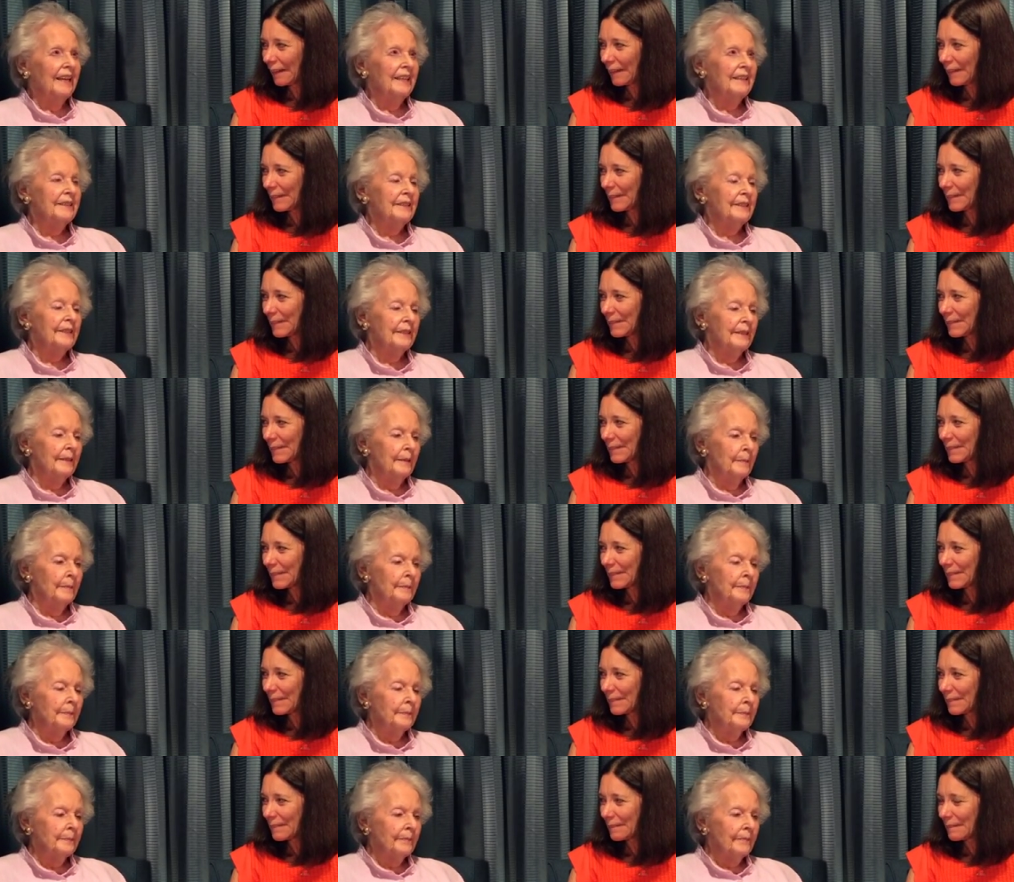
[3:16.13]
Speaker 1: at um,
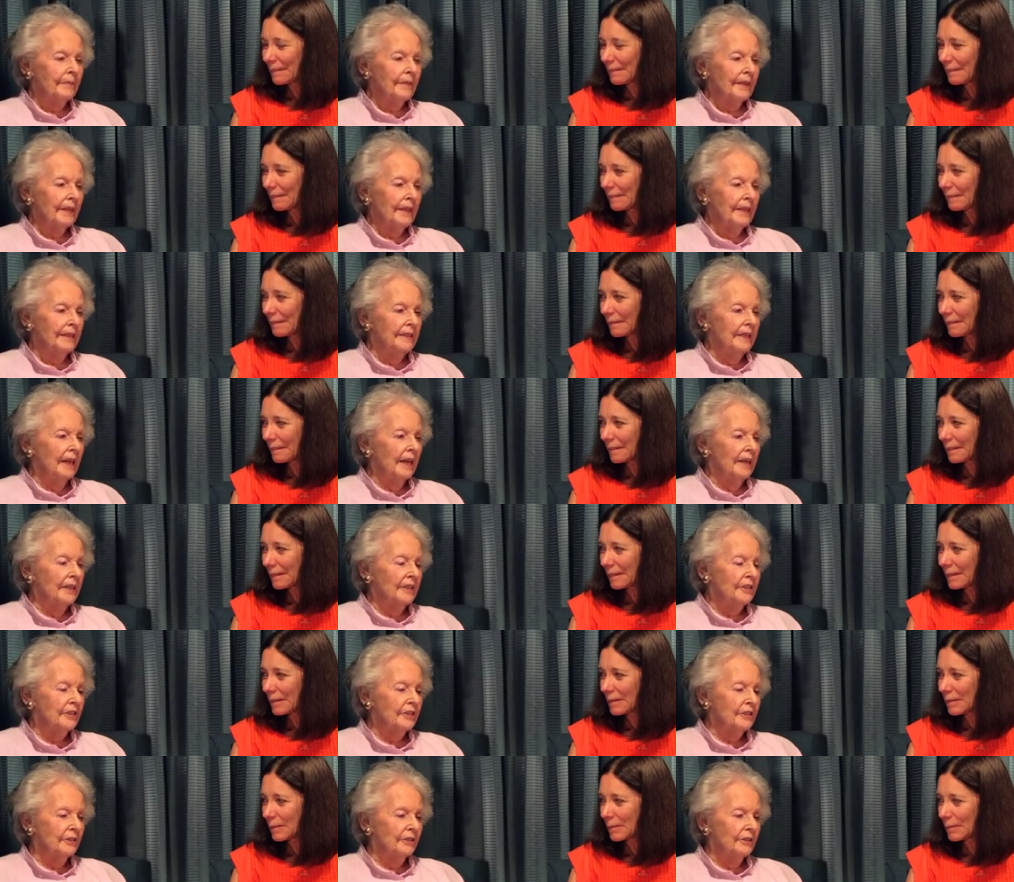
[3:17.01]
in high
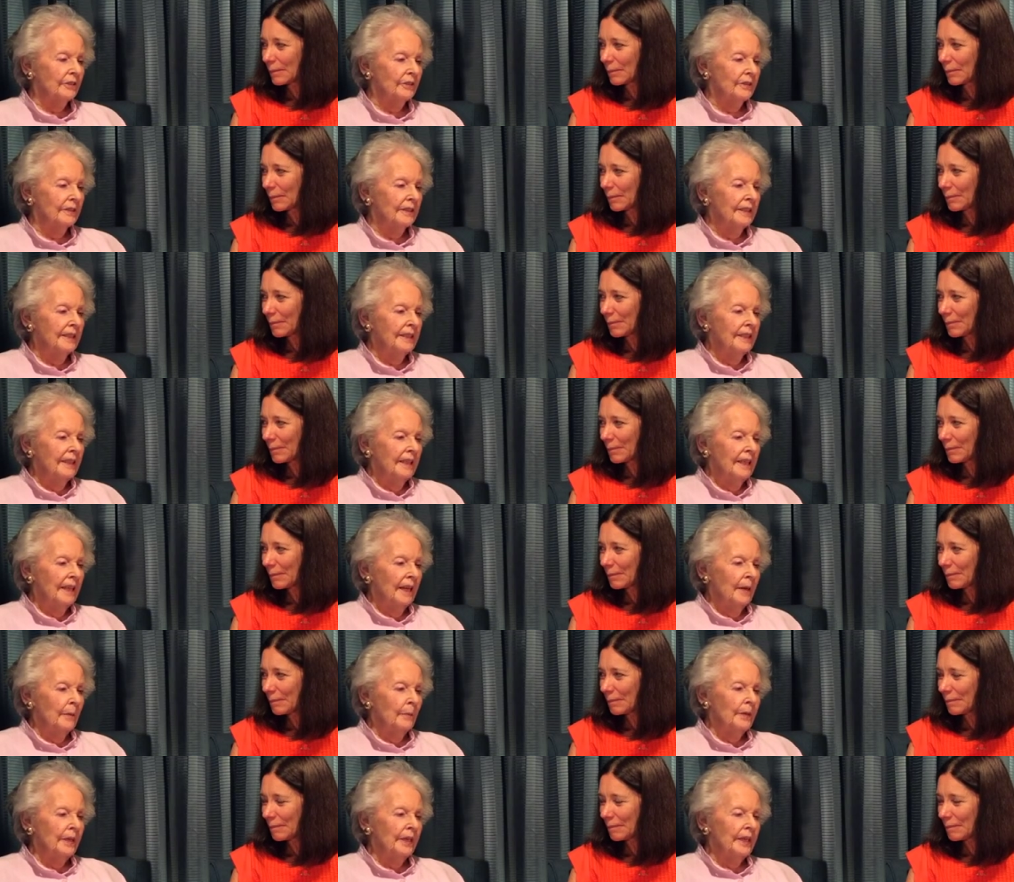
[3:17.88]
school,
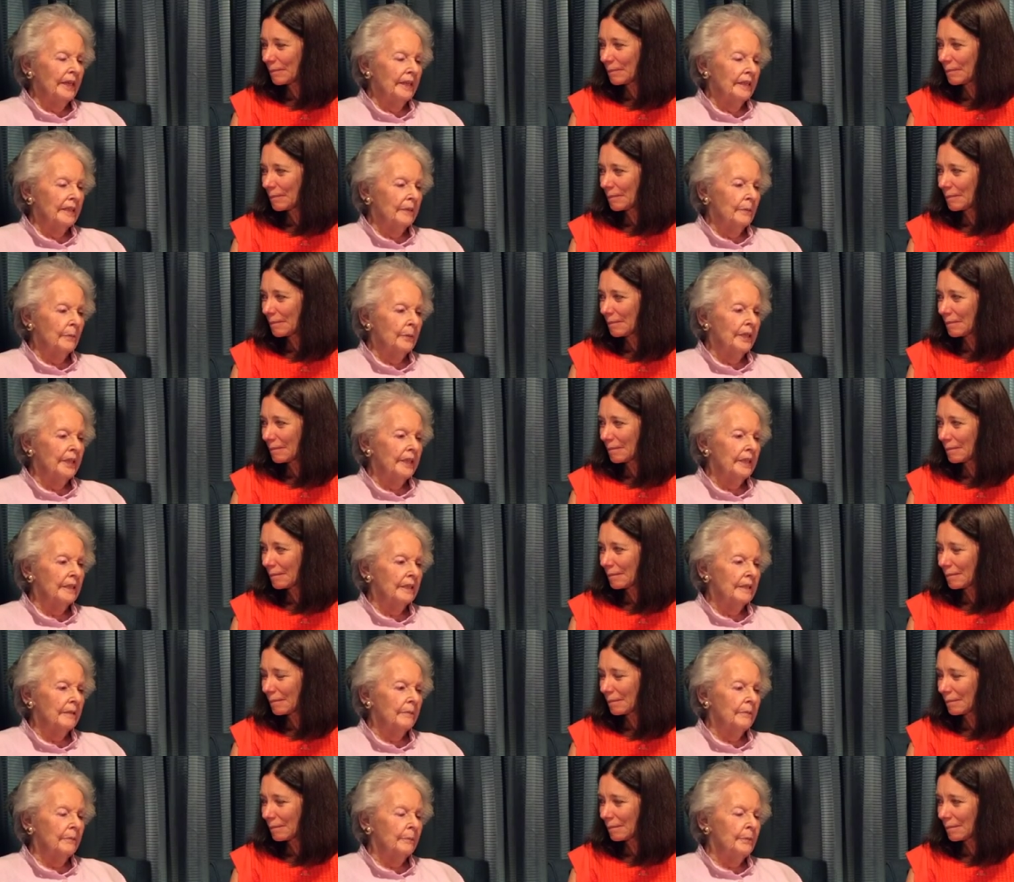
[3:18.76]
and we had we had
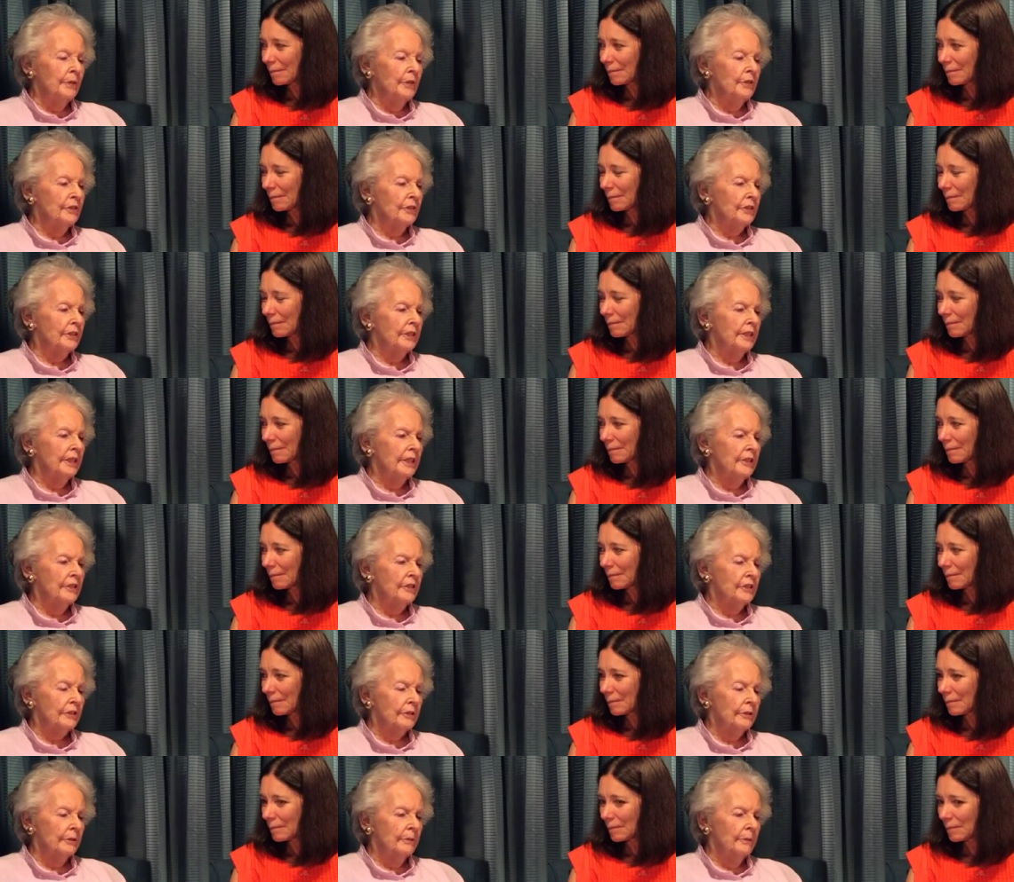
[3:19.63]
a music
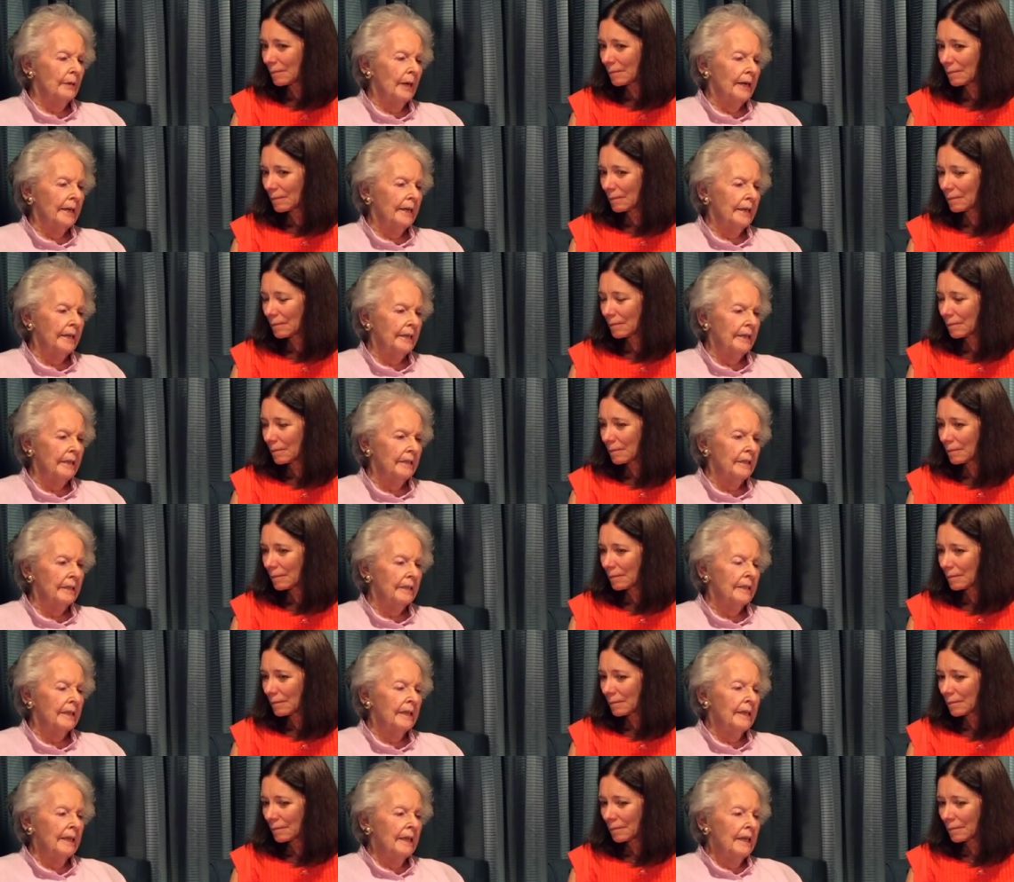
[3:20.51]
teacher who I
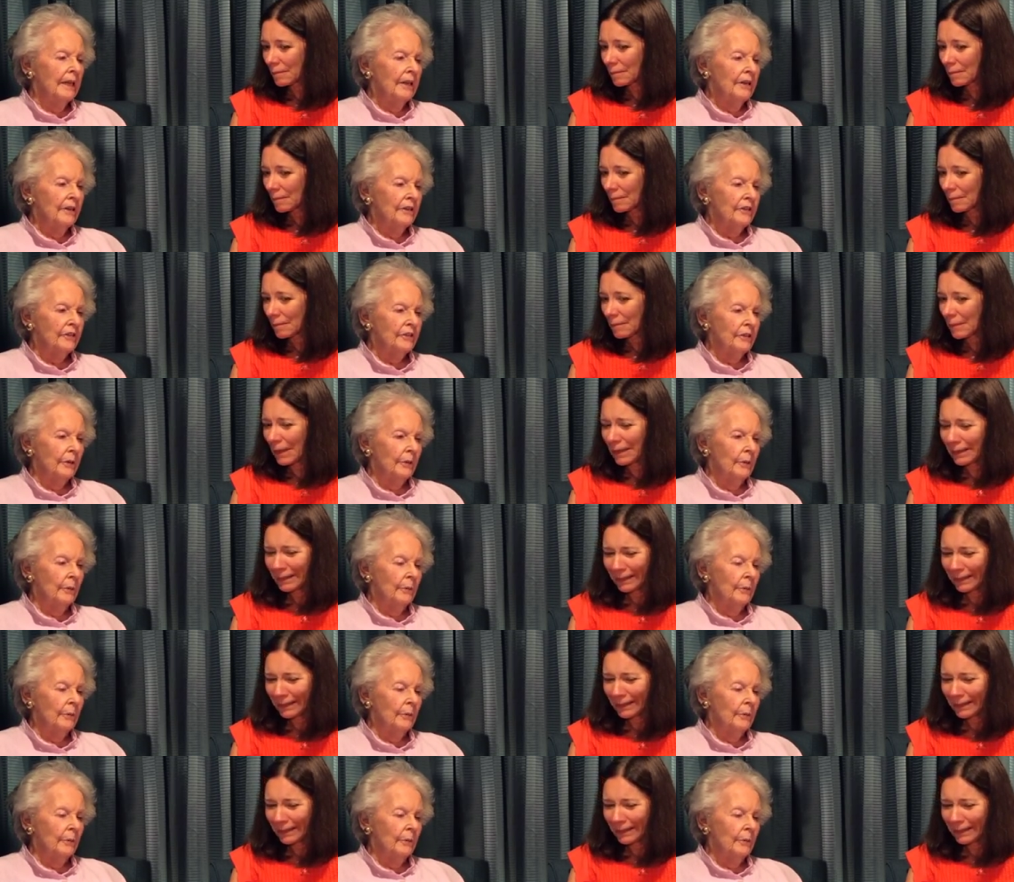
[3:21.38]
hated. So